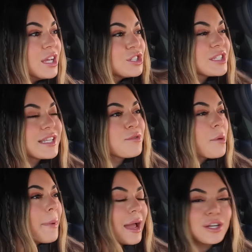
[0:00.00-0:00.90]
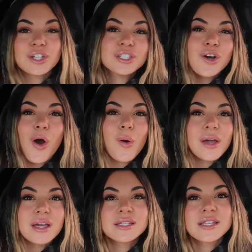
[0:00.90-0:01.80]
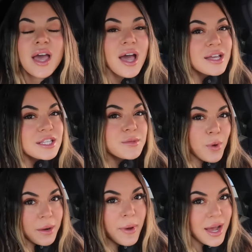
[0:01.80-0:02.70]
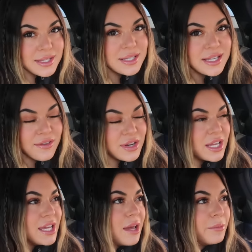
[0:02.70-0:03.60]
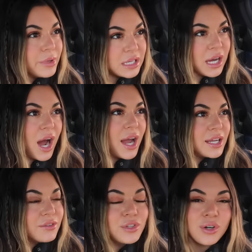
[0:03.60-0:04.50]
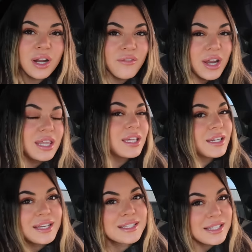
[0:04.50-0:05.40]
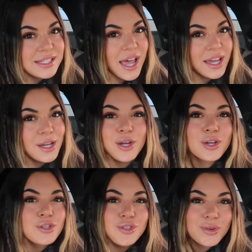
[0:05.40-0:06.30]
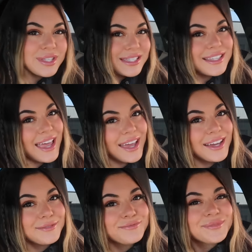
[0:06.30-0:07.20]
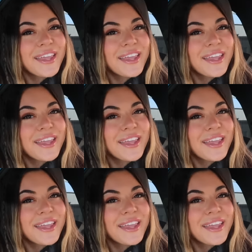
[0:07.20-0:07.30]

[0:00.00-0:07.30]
Just a reminder to always spread positivity and be kind. If you don't have anything nice to say, don't say it.